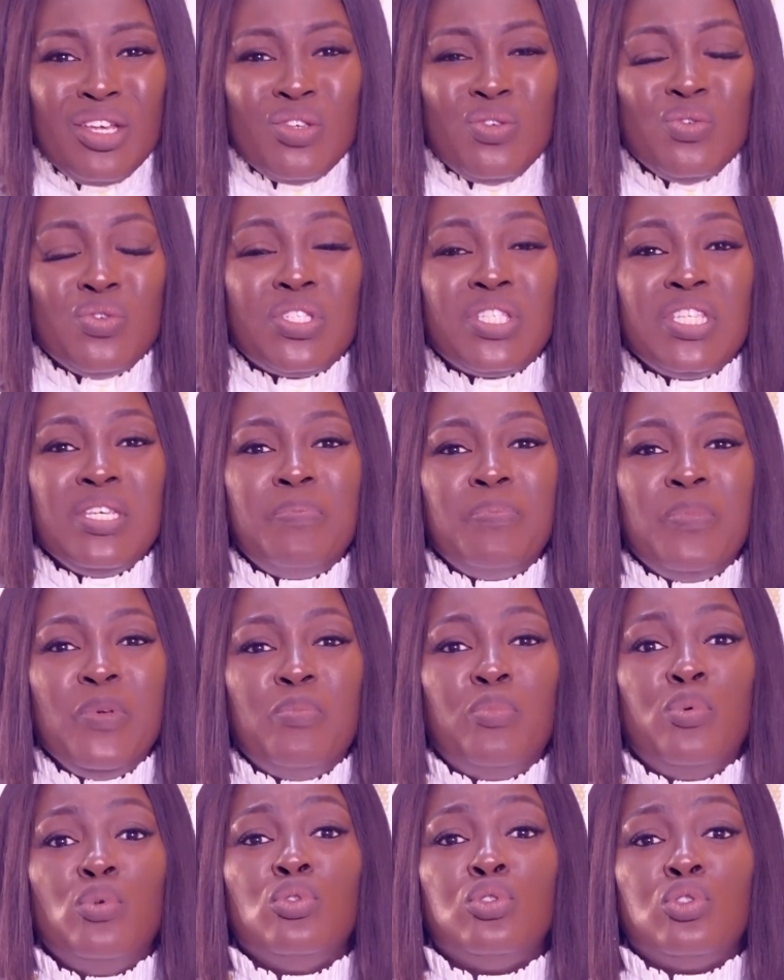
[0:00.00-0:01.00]
You see
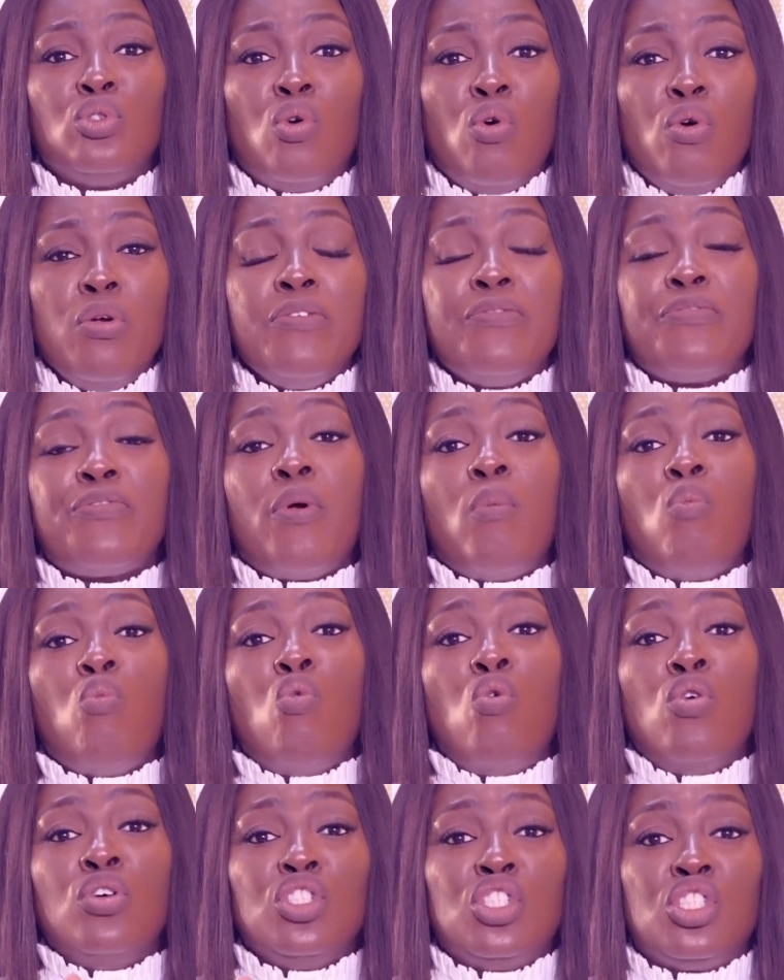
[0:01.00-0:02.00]
people going
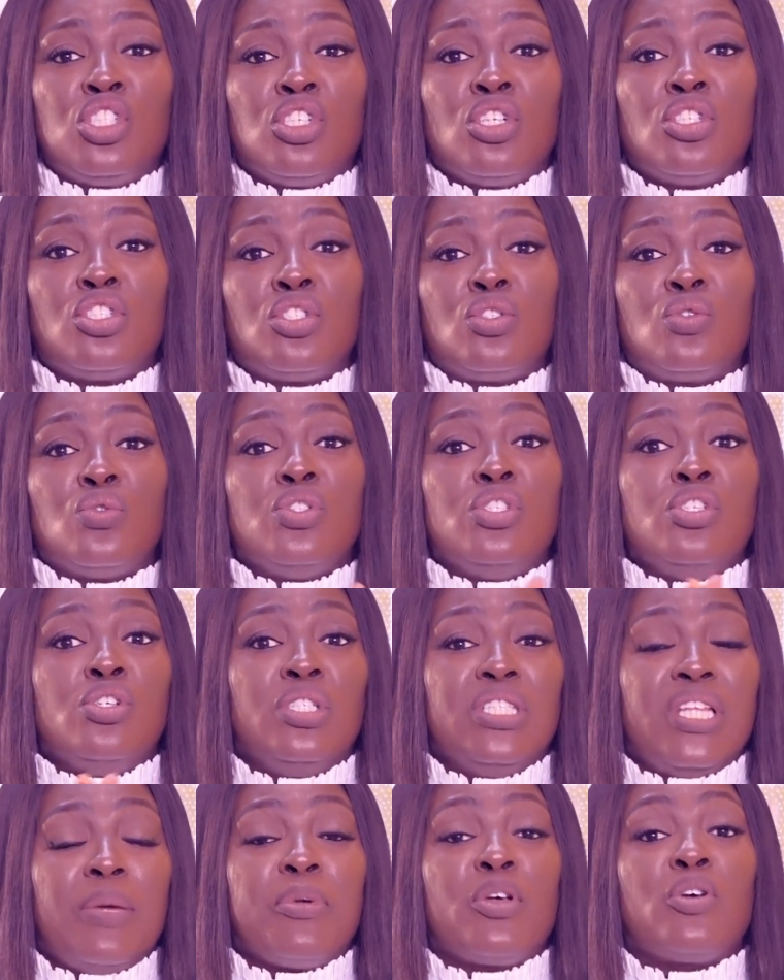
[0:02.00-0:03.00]
from one church to the
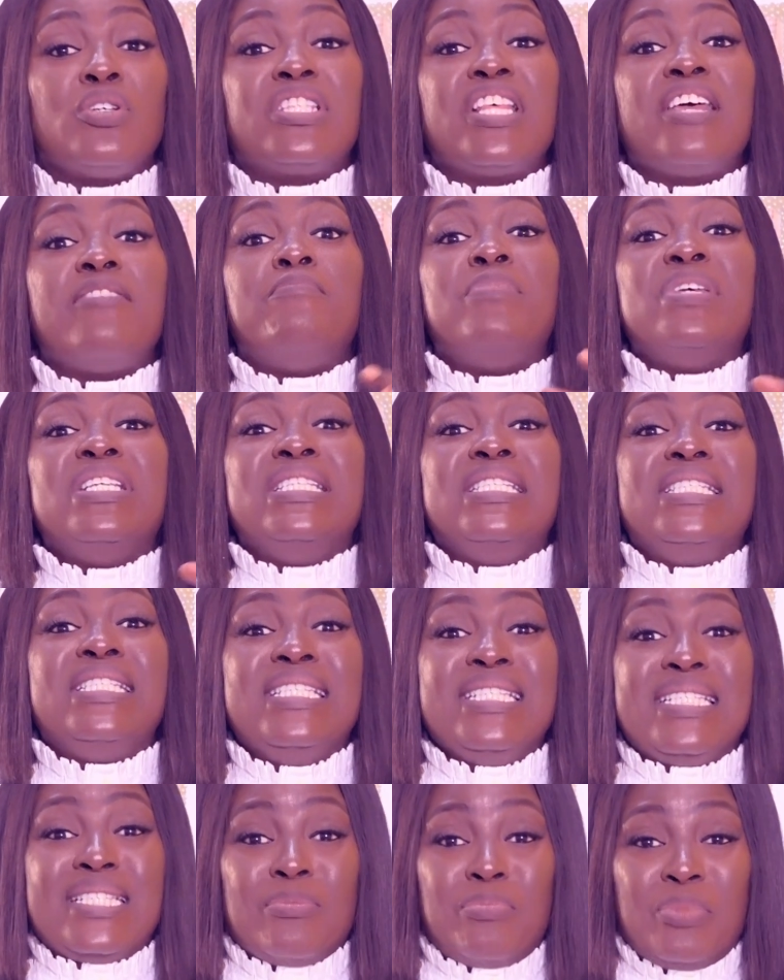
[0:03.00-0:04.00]
other because they have been
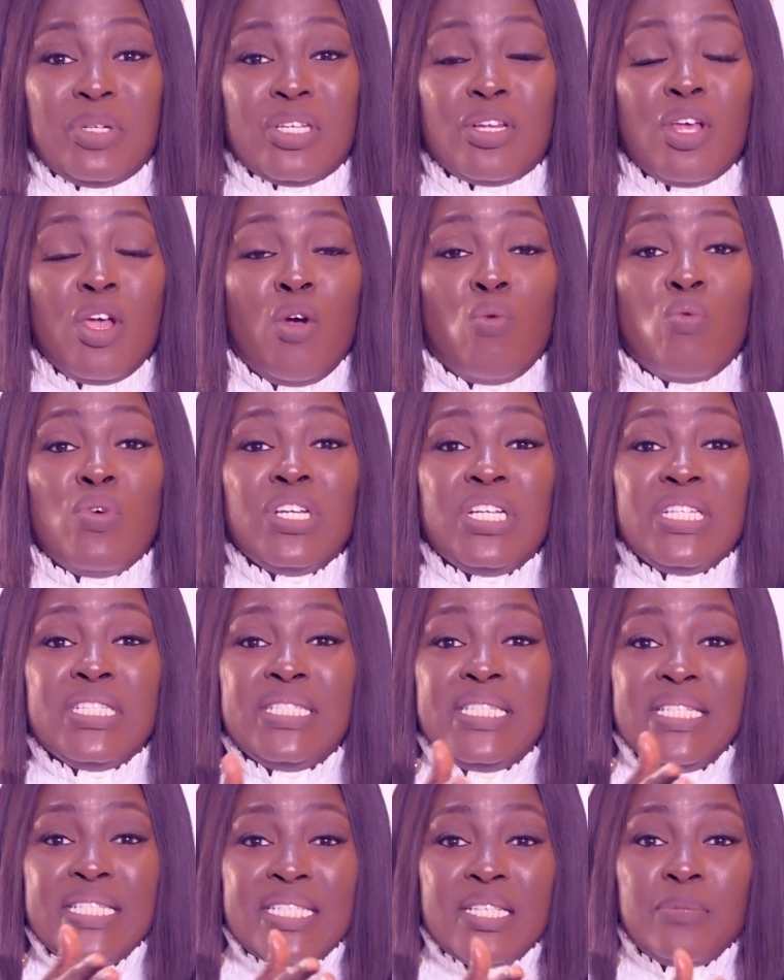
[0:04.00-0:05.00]
disciplined. When they
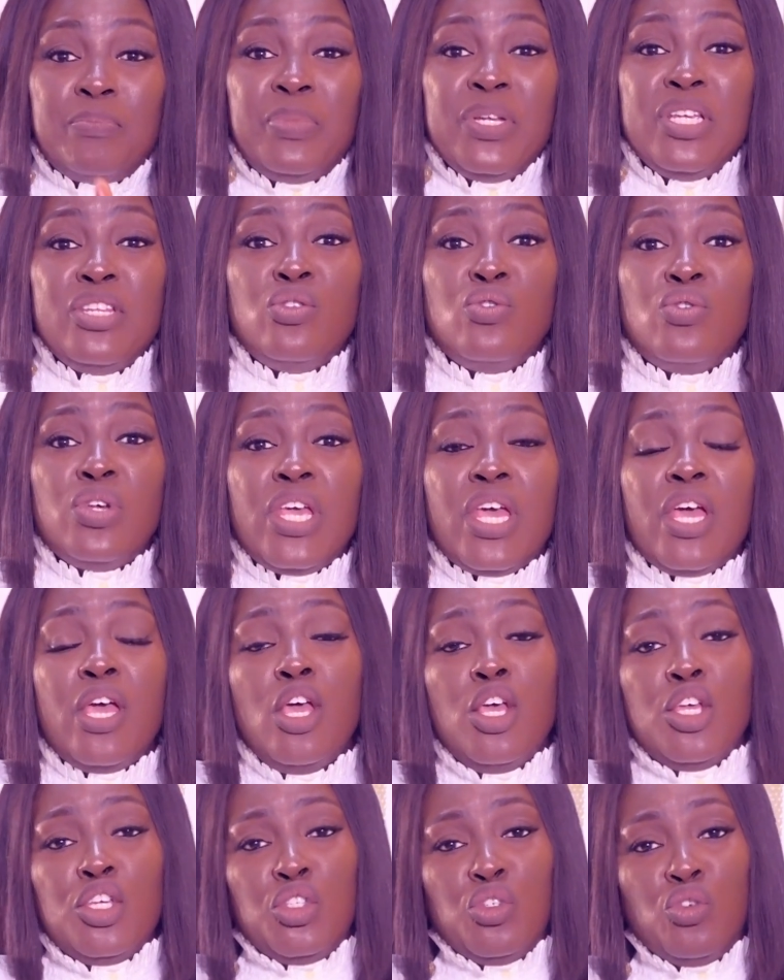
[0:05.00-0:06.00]
discipline you here,
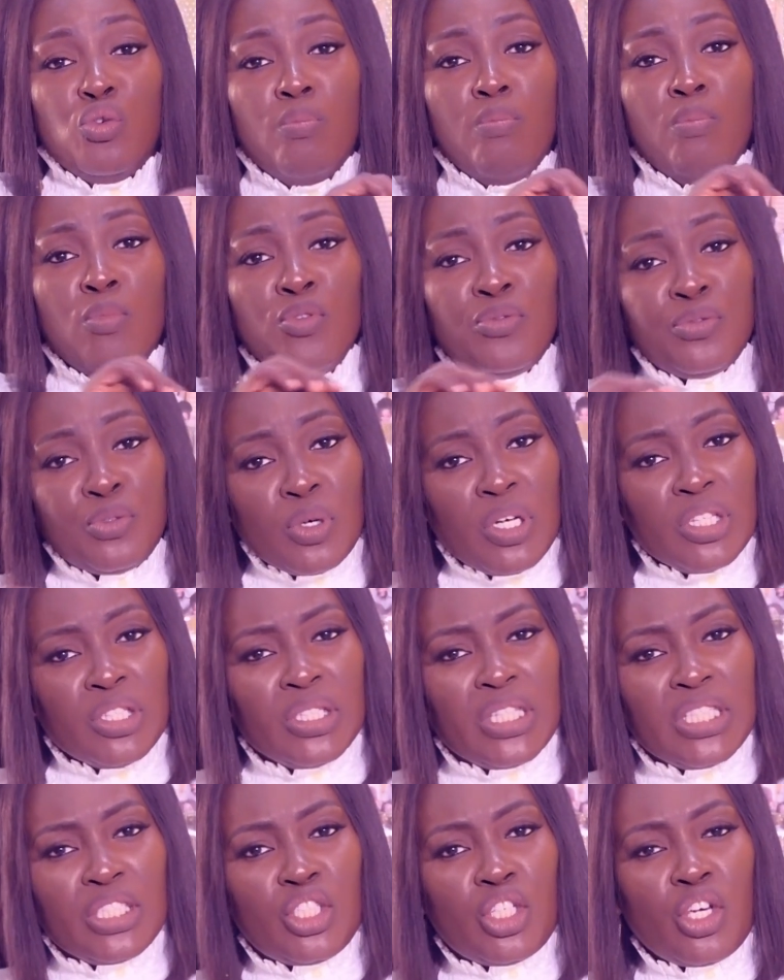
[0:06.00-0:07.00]
you move to
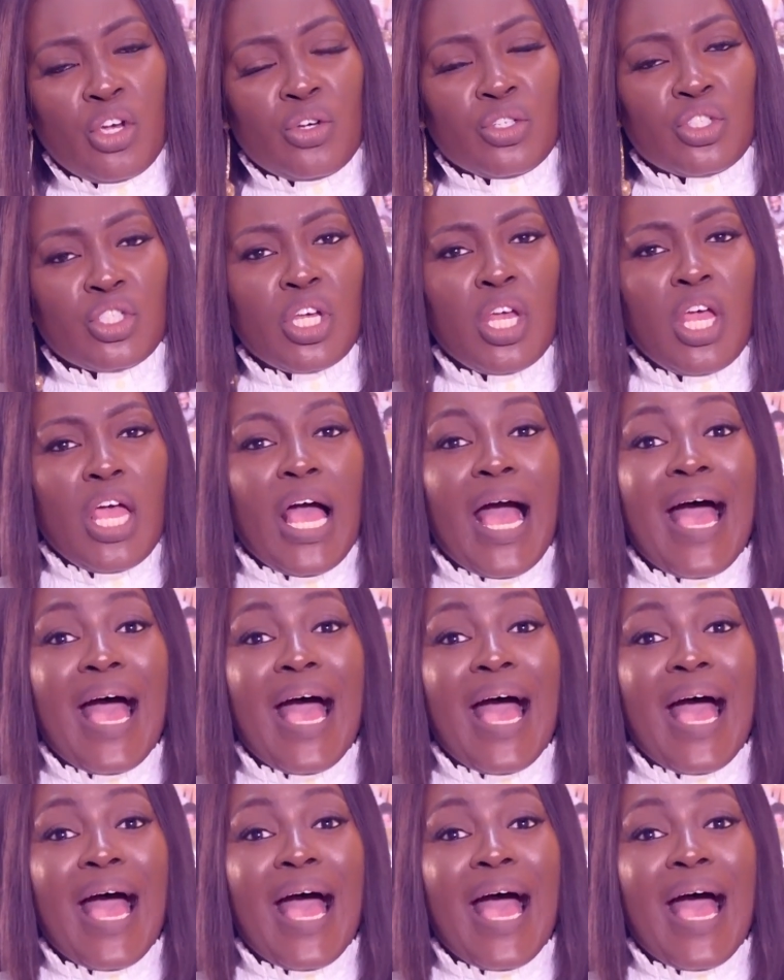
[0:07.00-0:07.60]
another church.